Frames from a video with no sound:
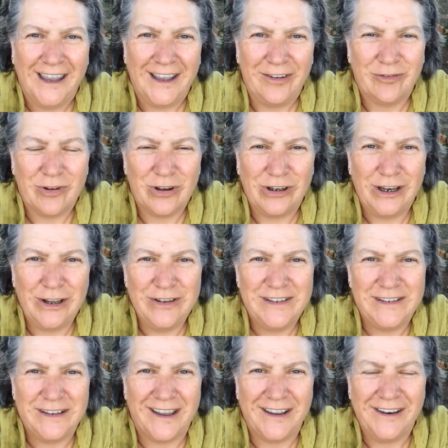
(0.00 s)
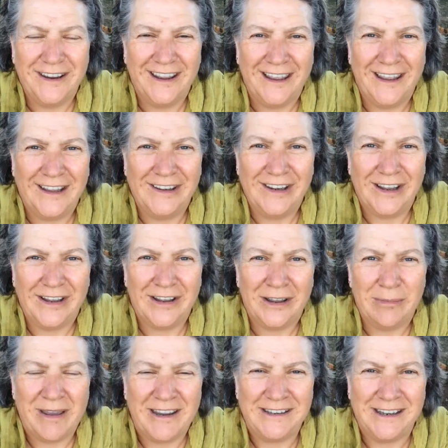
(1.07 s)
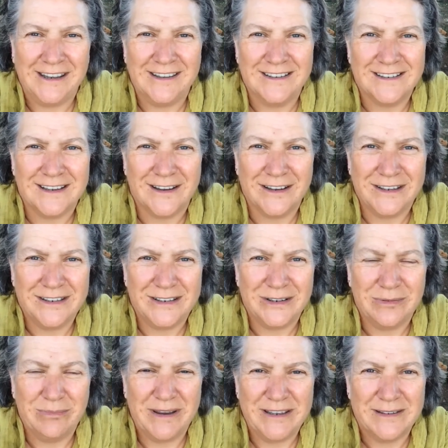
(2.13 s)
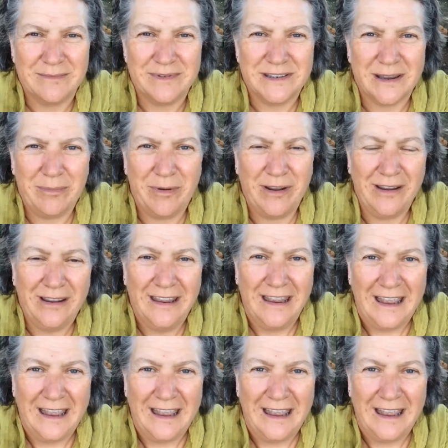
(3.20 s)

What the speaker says: I've got loads done, and I'm heading inside to make some supper,